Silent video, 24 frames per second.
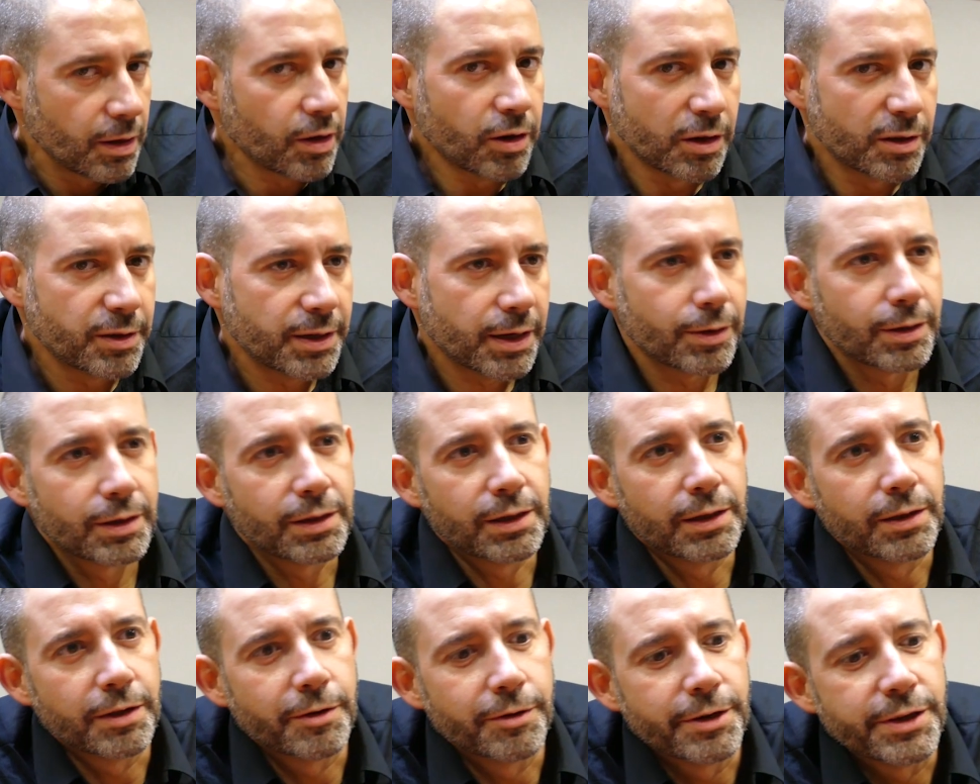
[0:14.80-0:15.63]

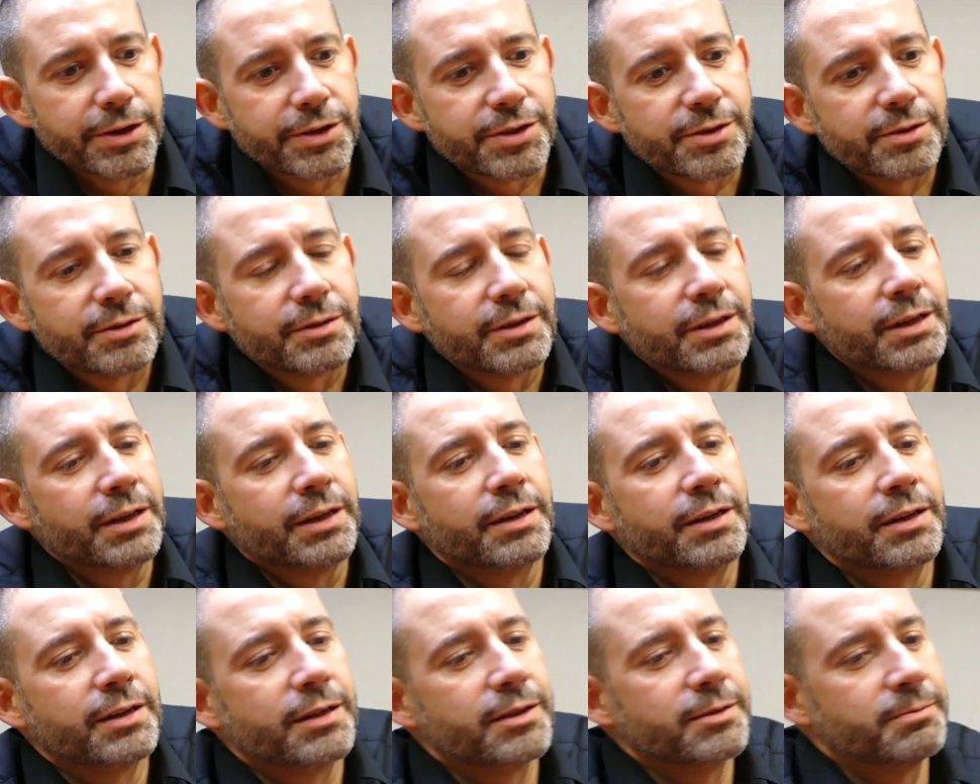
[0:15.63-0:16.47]
Undoubtedly there is.
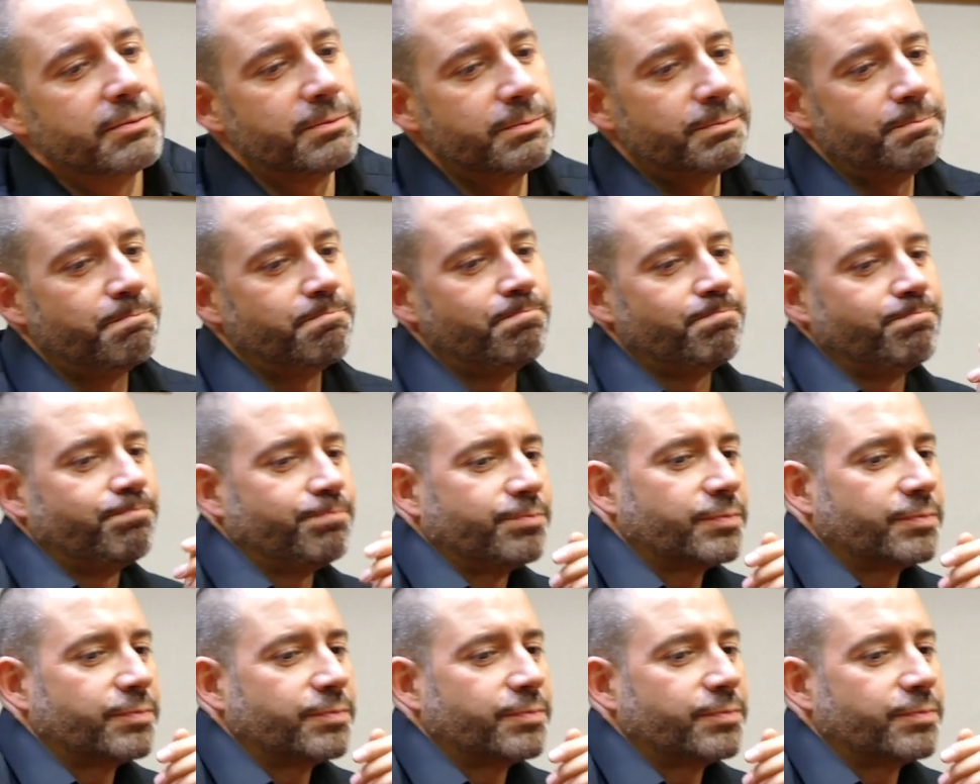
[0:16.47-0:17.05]
Um,